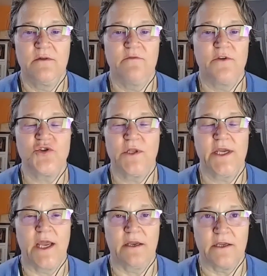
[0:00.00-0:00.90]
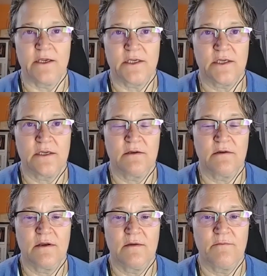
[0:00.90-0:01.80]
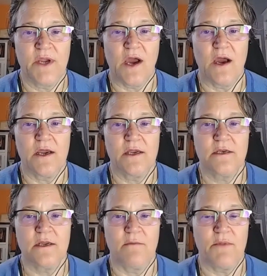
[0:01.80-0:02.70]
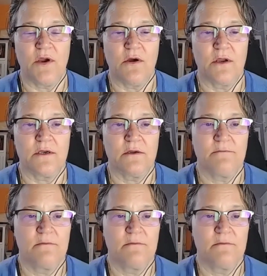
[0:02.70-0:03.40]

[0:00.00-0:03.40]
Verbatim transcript: visually endless, behind and beyond.